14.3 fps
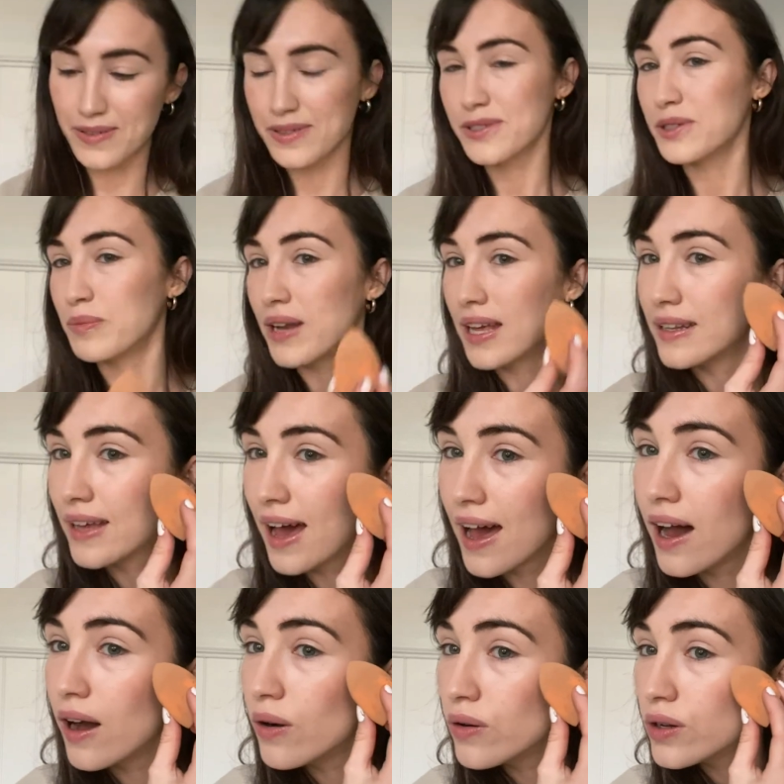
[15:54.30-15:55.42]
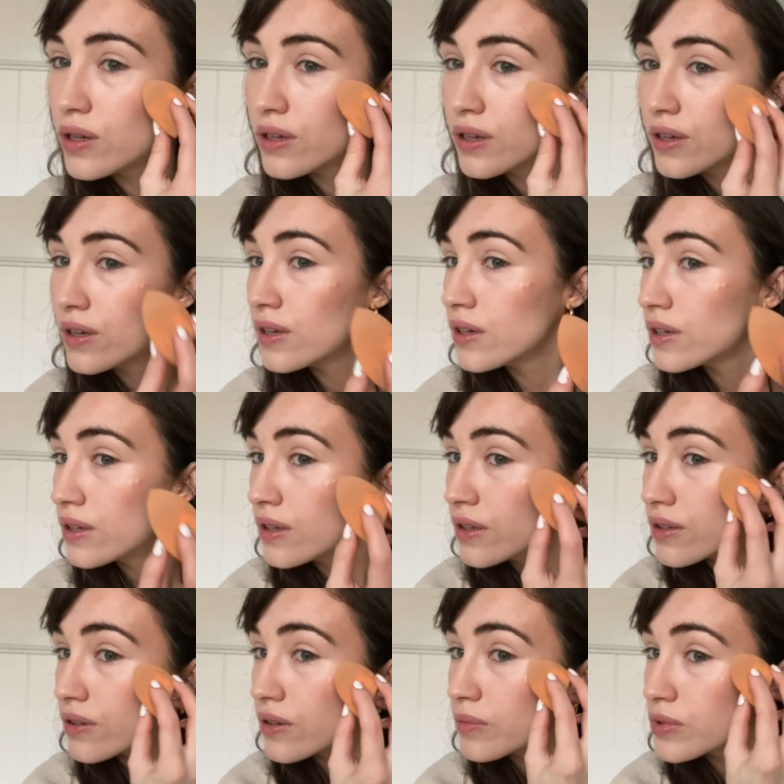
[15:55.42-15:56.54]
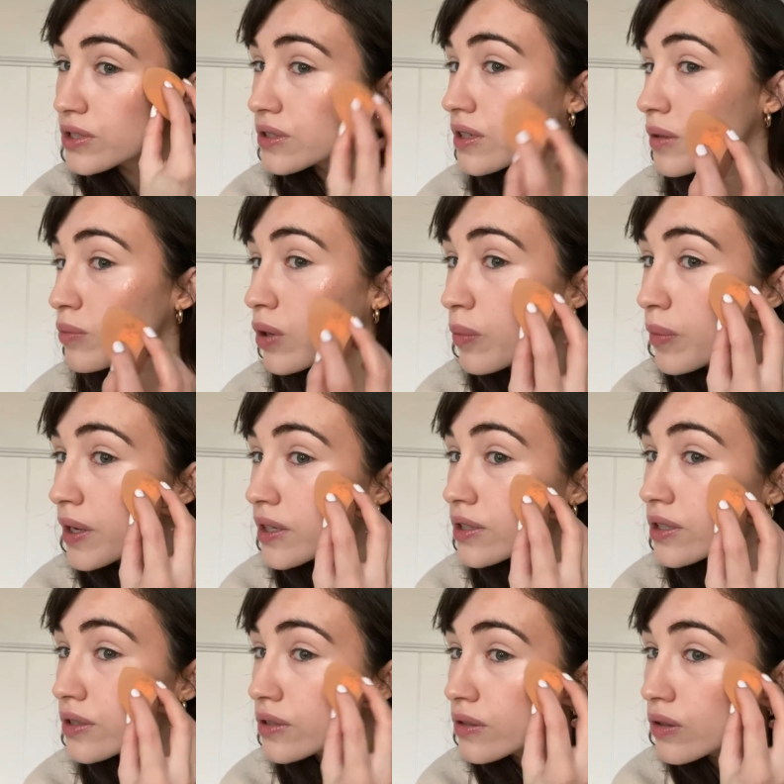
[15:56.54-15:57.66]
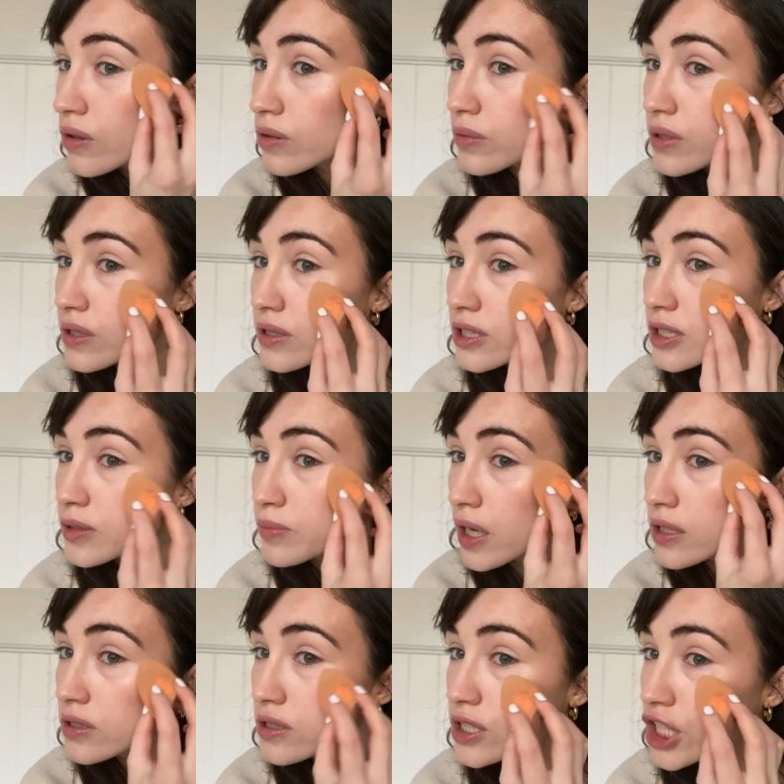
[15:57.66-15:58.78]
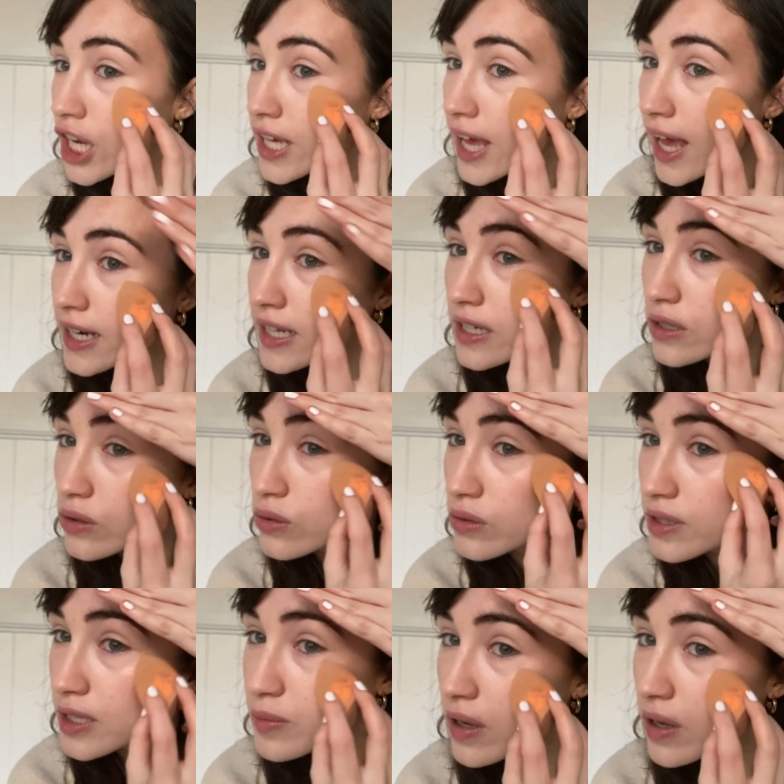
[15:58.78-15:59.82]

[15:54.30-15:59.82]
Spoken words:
once you blend it out. So I'm just going to pop it on with a sponge. Again, ignore this